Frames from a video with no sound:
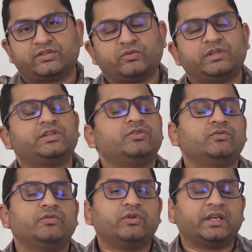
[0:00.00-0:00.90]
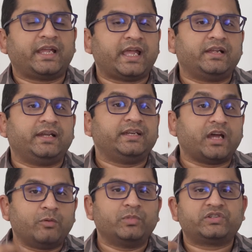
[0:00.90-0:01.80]
so that you can calculate
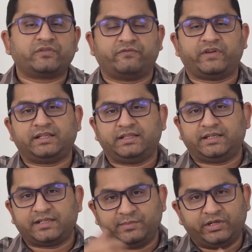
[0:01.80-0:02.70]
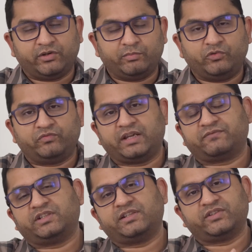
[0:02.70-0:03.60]
how much of fat that has been removed
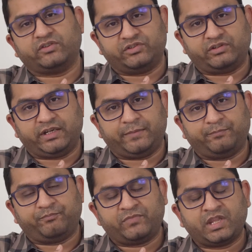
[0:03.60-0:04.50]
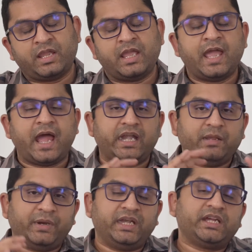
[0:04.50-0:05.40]
after the surgery. And
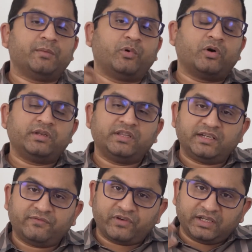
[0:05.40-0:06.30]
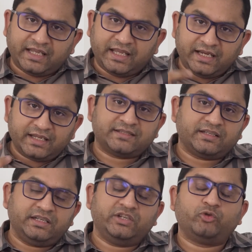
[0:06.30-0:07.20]
depending upon the different areas
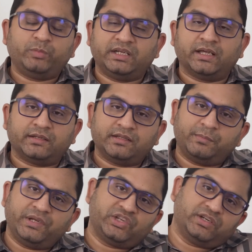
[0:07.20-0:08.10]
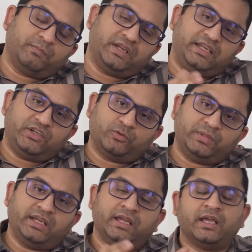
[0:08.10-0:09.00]
that need to be done, the patient may need to
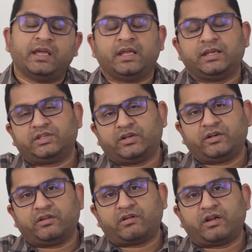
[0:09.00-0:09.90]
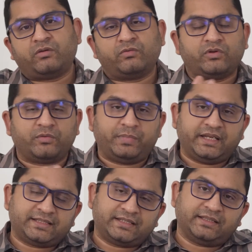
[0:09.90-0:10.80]
be turned around or
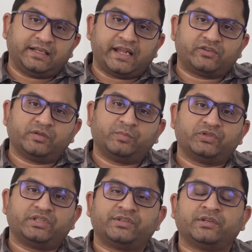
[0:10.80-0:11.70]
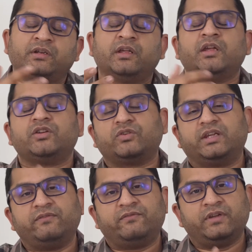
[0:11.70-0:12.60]
placed in the lateral position to
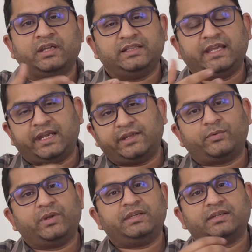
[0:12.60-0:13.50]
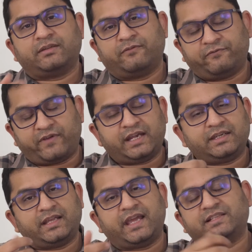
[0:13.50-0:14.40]
give the adequate
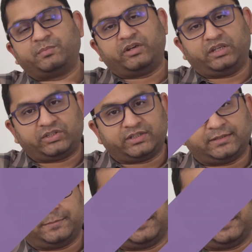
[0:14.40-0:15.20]
fat aspiration.